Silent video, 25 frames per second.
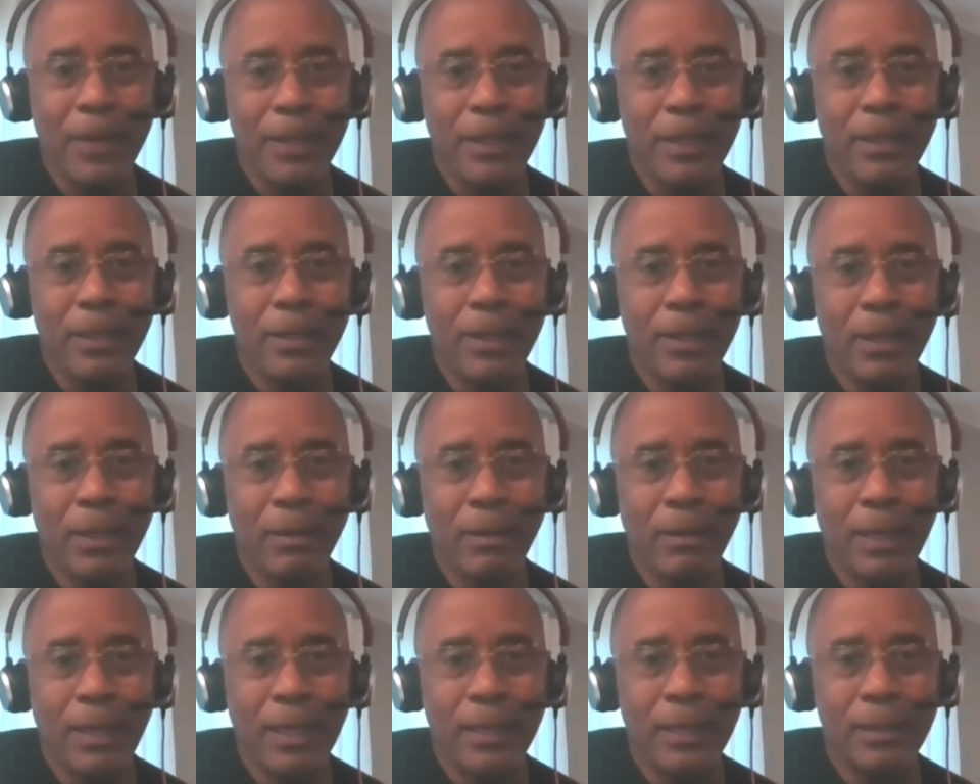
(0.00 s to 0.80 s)

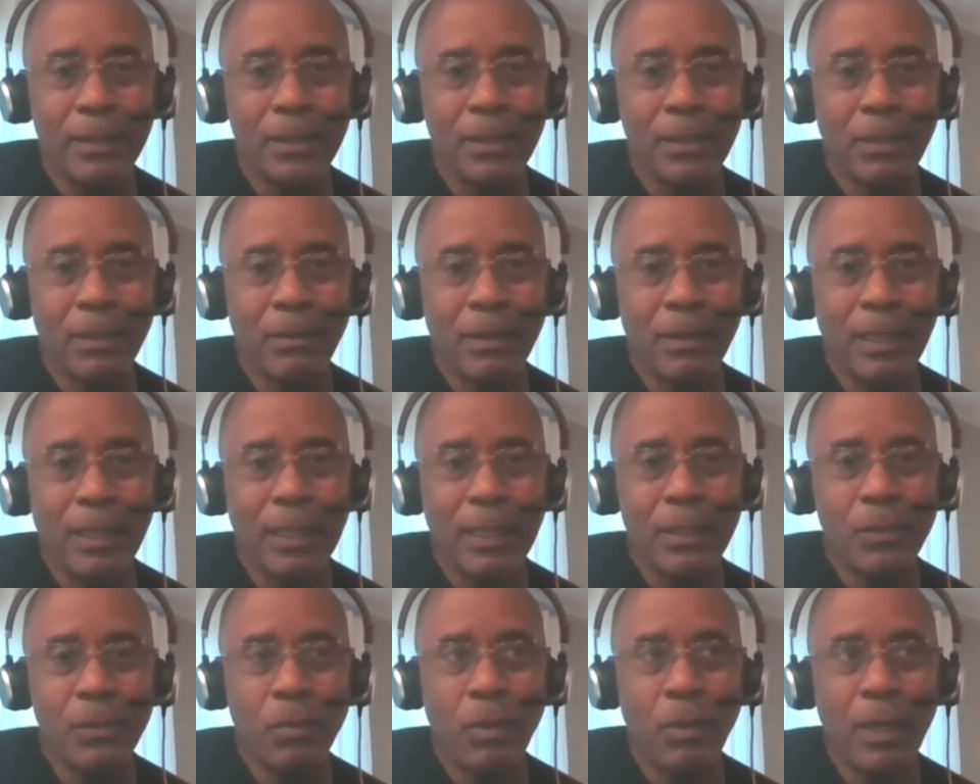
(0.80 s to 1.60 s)
And so
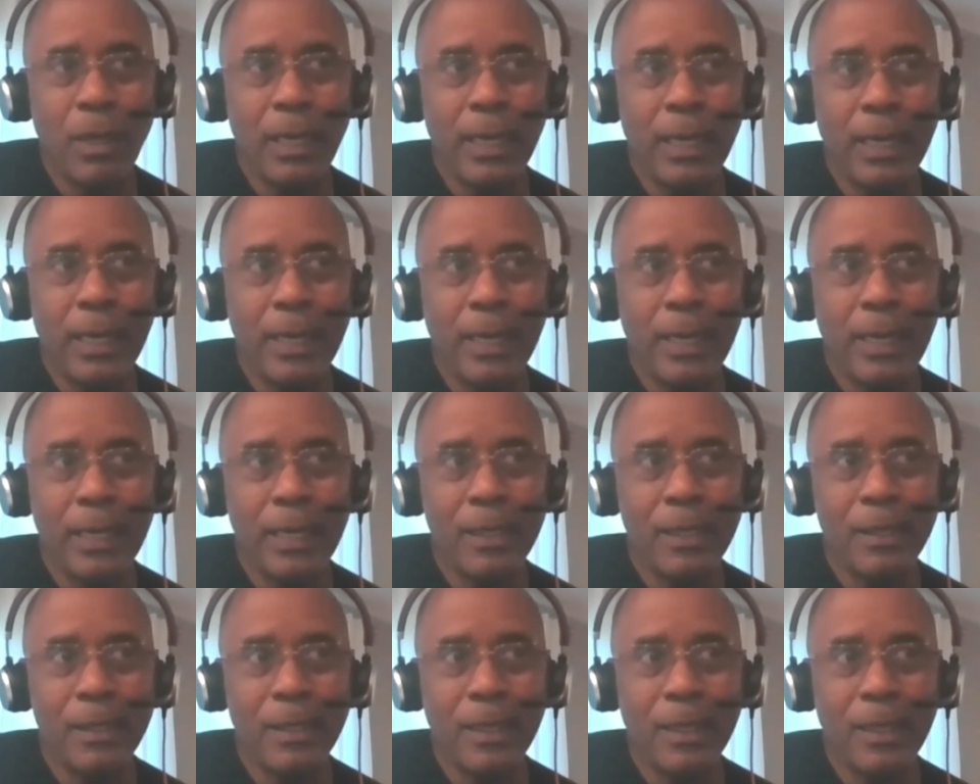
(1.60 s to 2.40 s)
that's why
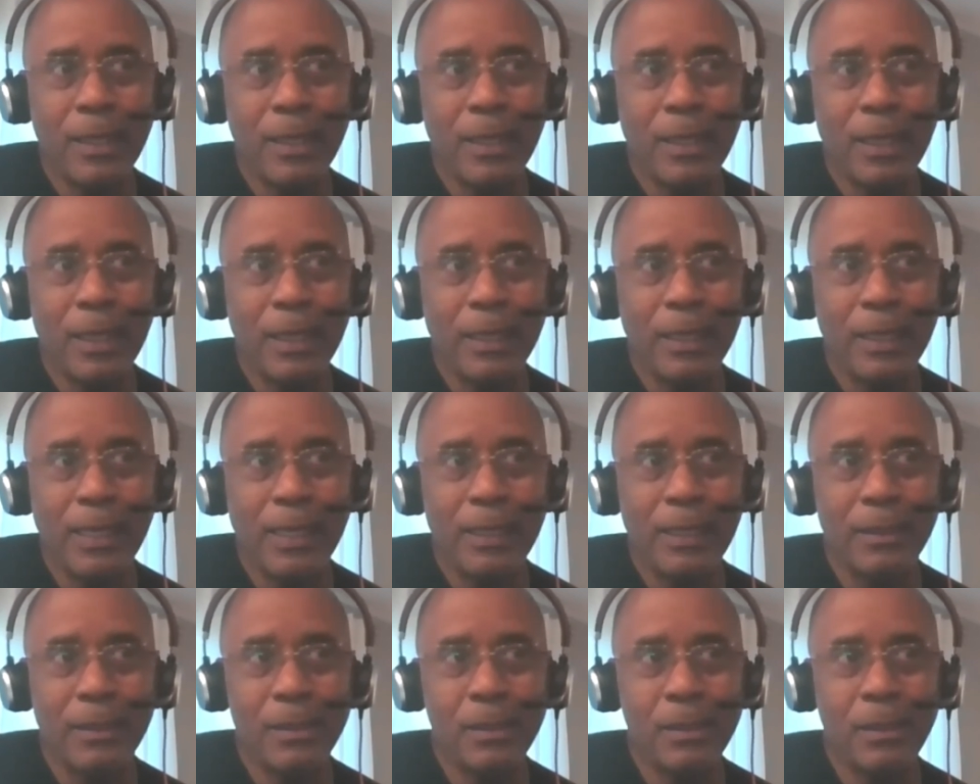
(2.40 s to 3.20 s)
I think it
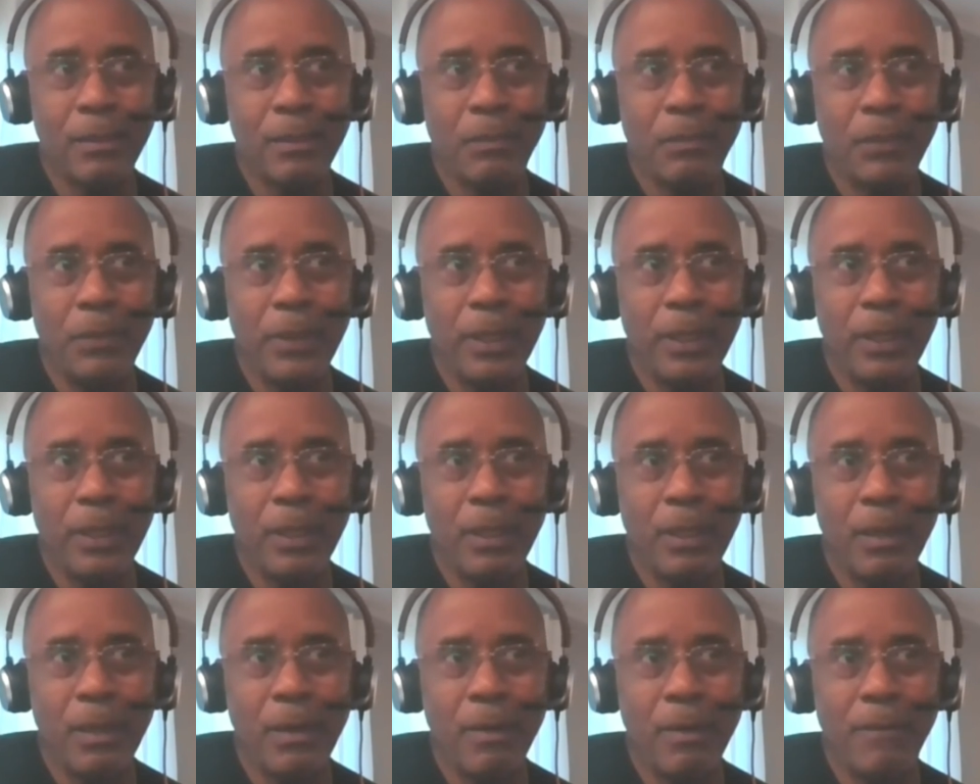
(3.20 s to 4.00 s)
gets to
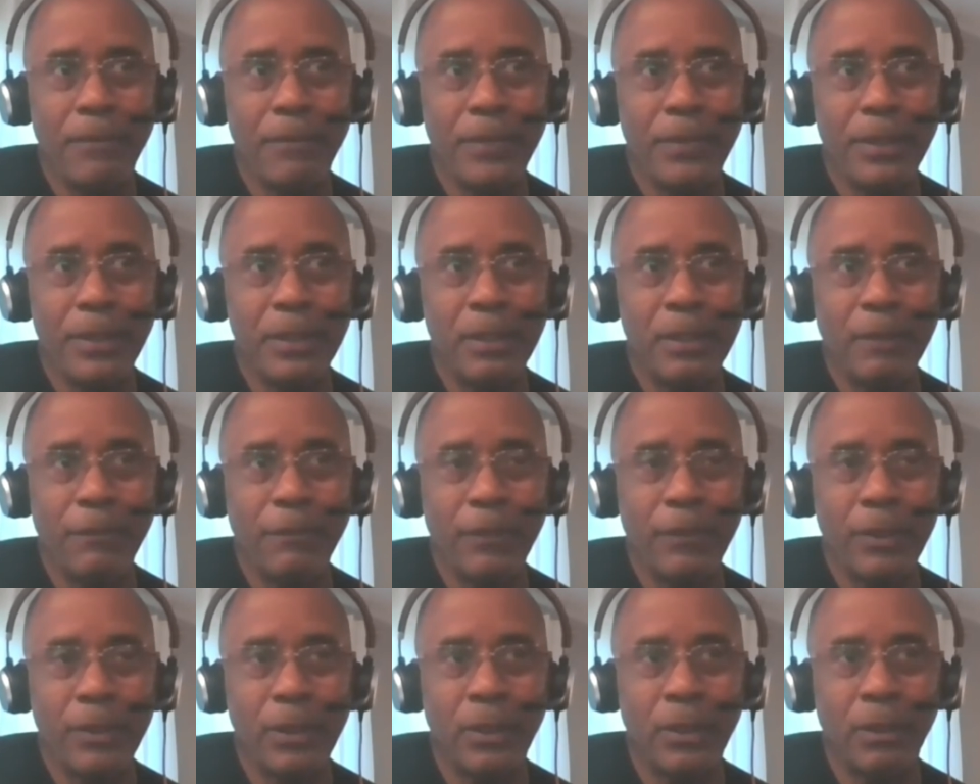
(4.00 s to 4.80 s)
be
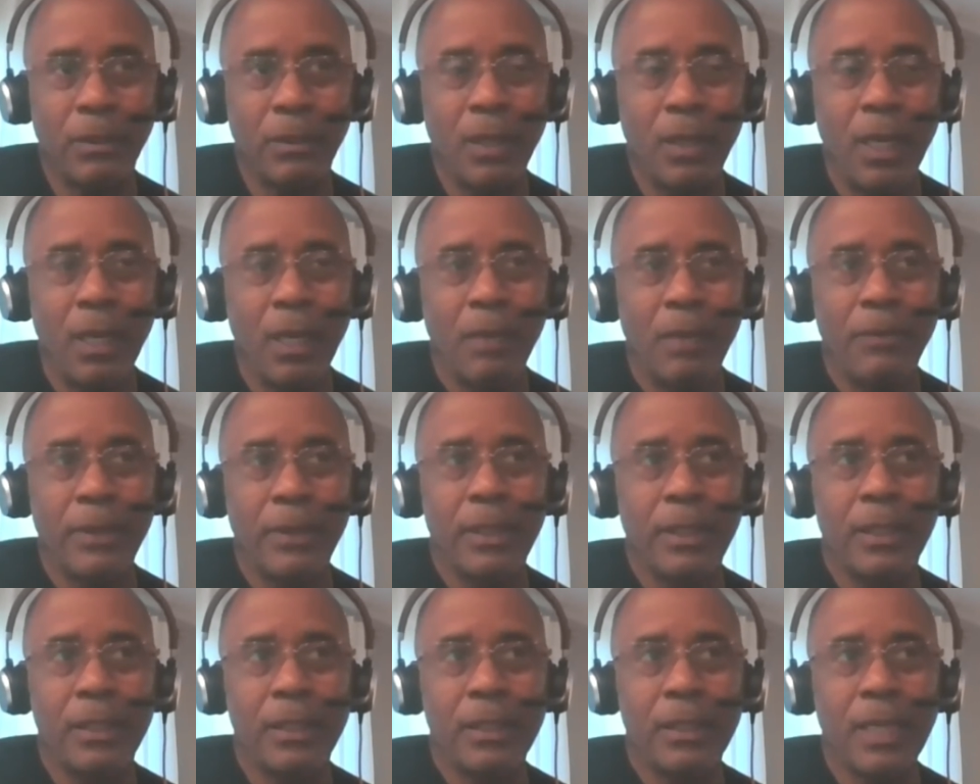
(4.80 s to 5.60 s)
difficult,
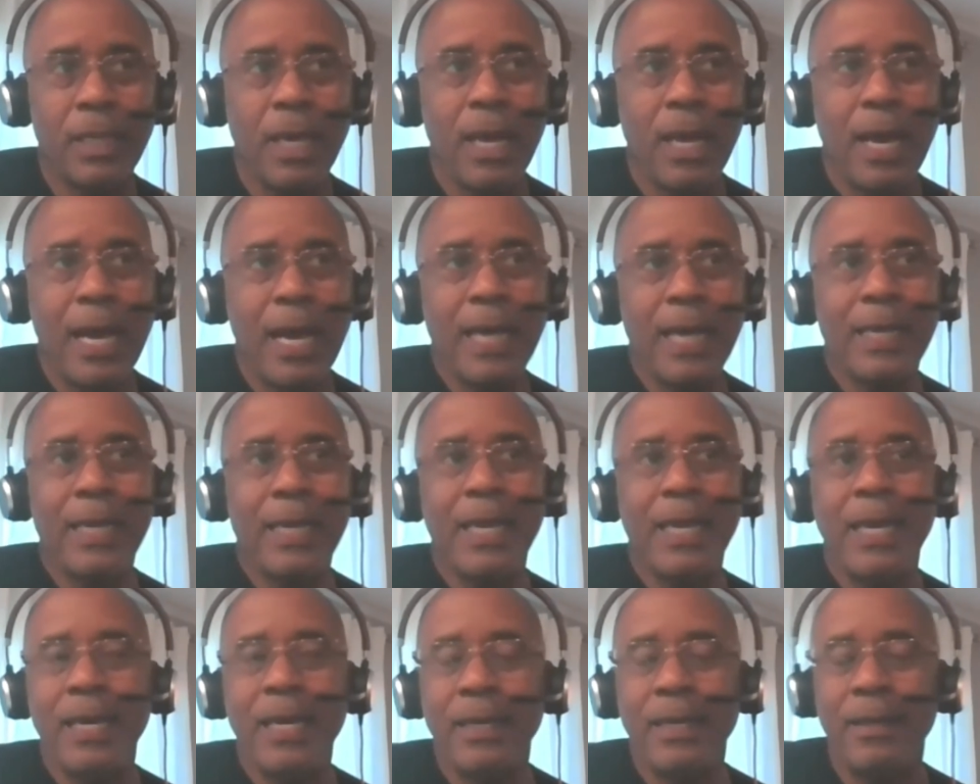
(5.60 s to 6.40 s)
because I
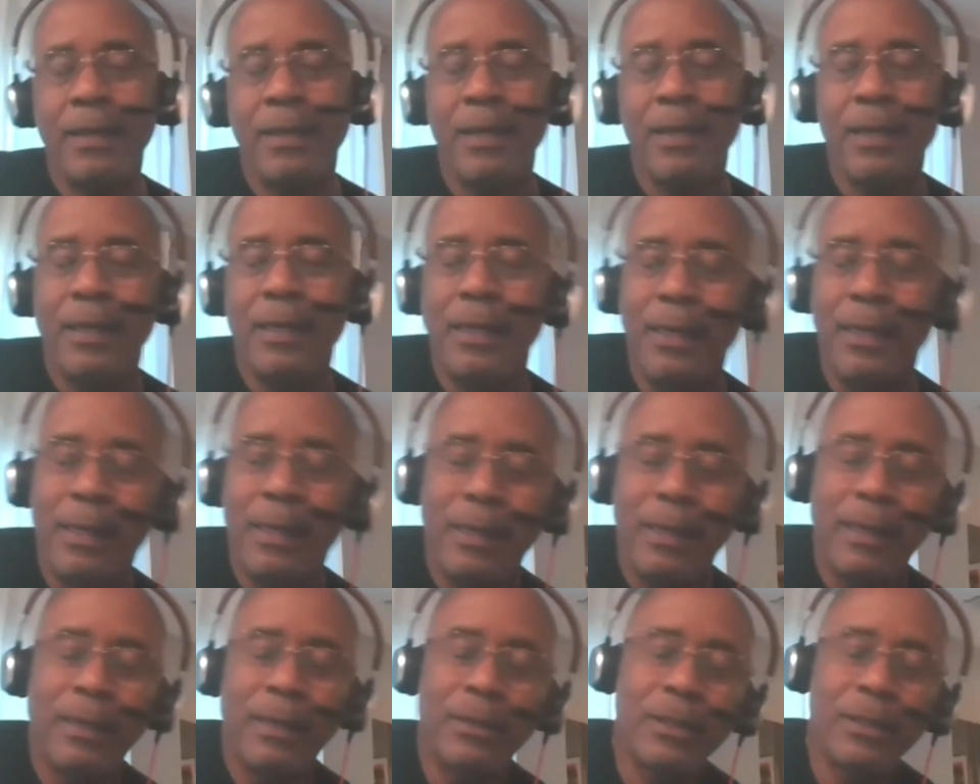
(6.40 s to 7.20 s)
can't,
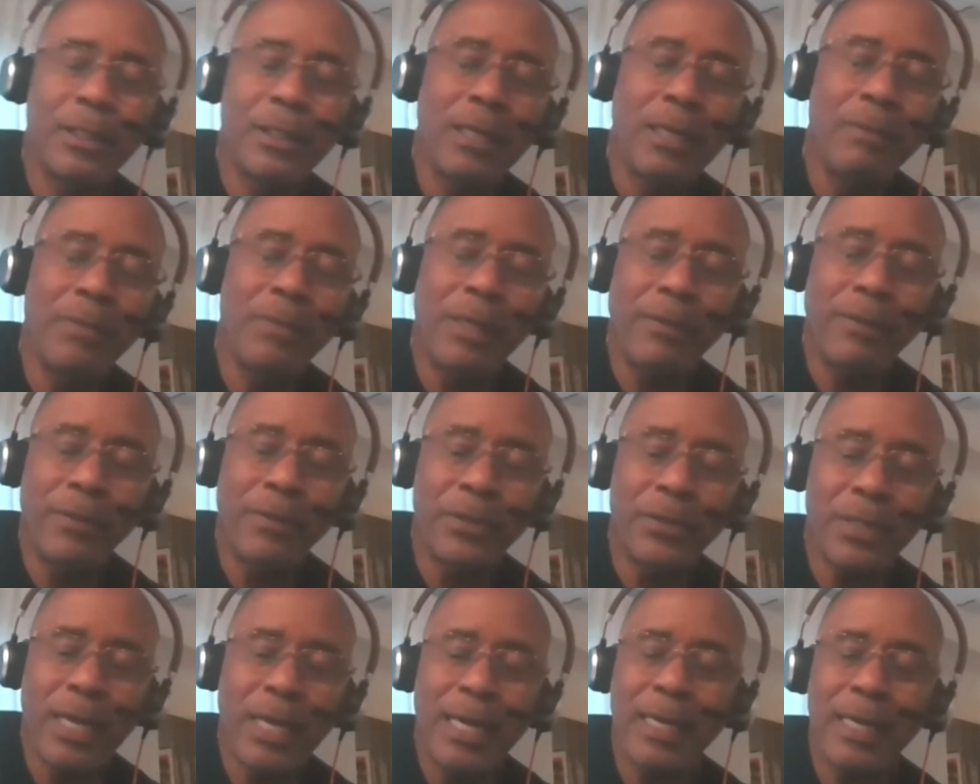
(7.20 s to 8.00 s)
on some
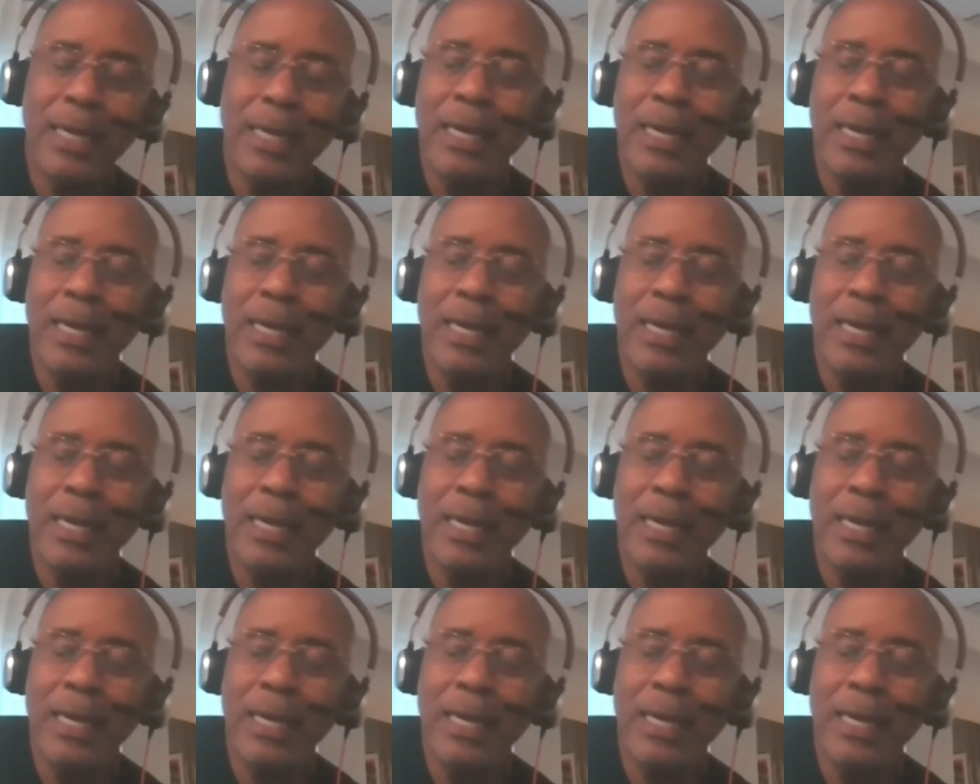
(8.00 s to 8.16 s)
levels, I can't